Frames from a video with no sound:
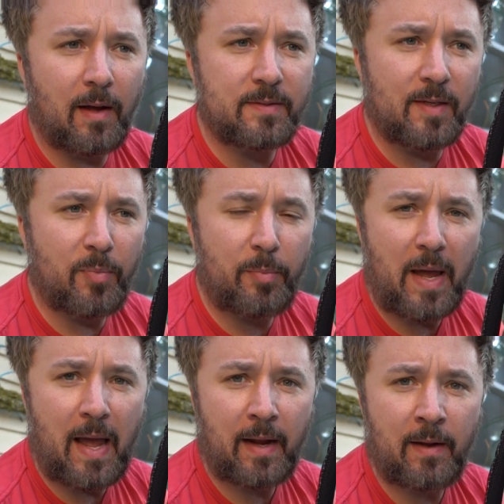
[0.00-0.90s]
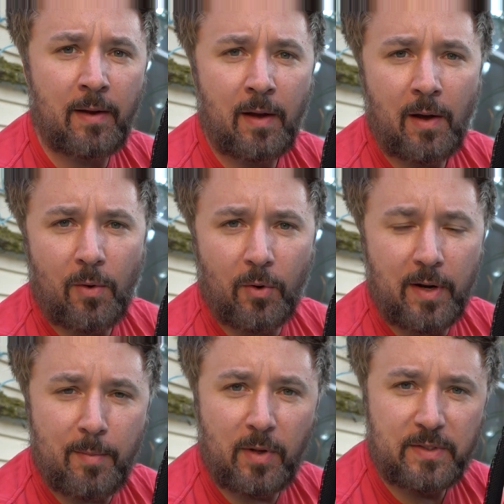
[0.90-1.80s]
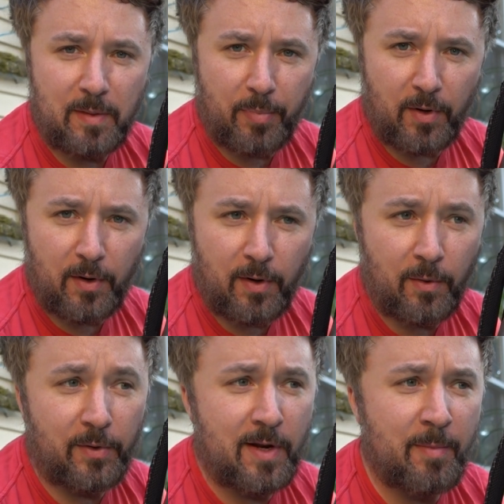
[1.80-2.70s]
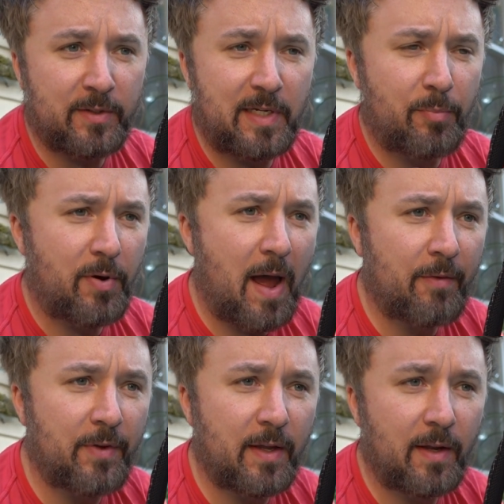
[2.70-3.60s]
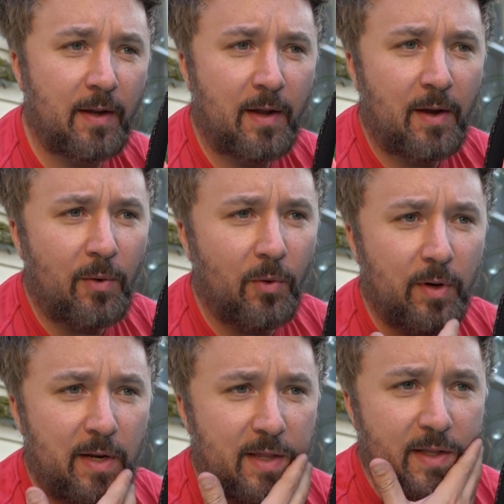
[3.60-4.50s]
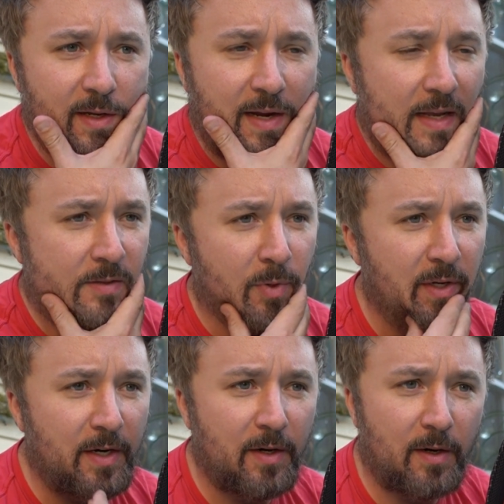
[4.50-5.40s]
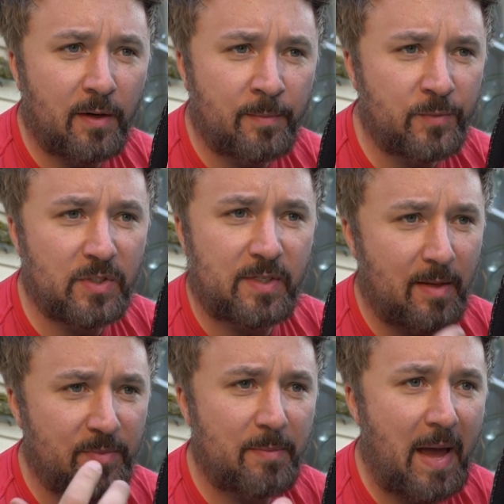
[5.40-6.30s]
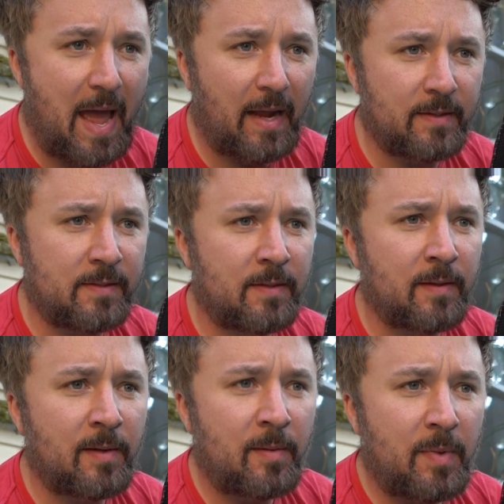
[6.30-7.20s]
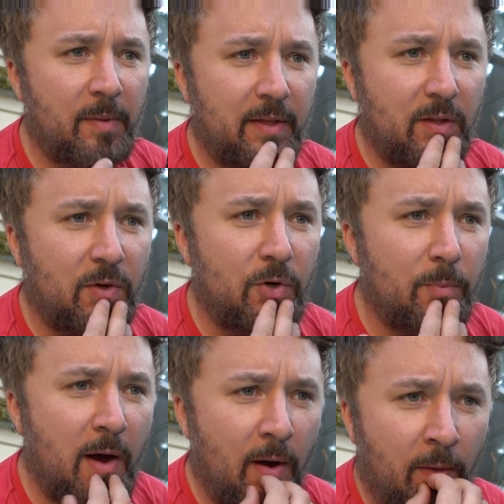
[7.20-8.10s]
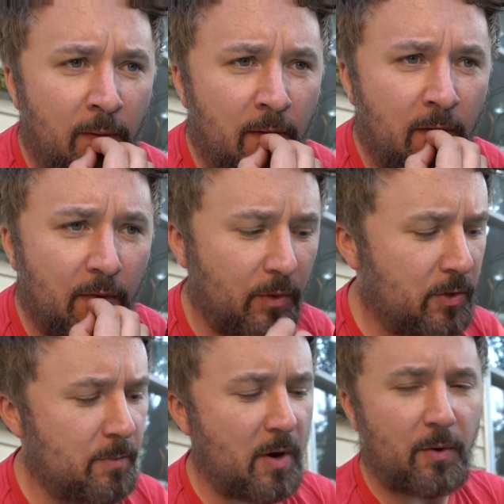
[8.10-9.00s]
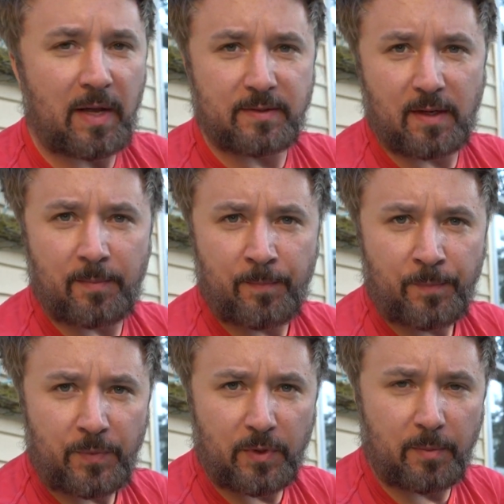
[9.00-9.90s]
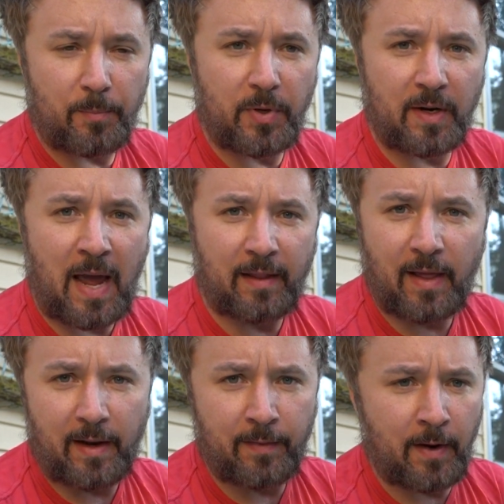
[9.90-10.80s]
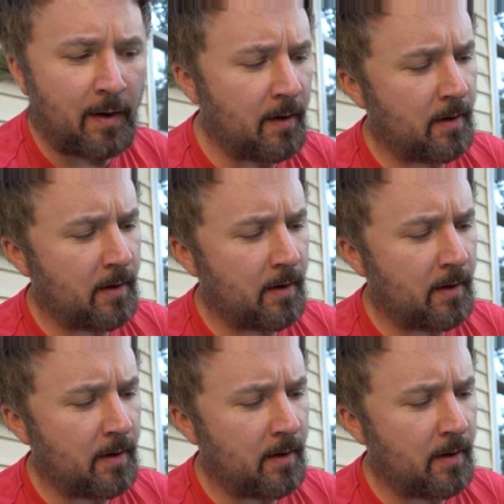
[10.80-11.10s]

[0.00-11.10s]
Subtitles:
Simple Pack, or an MLD Burn, or an MLD Profit, or any of the Gossamer Gear, just empty bags, maybe like the Kumo, although Kumo has you can put a nightlight in there.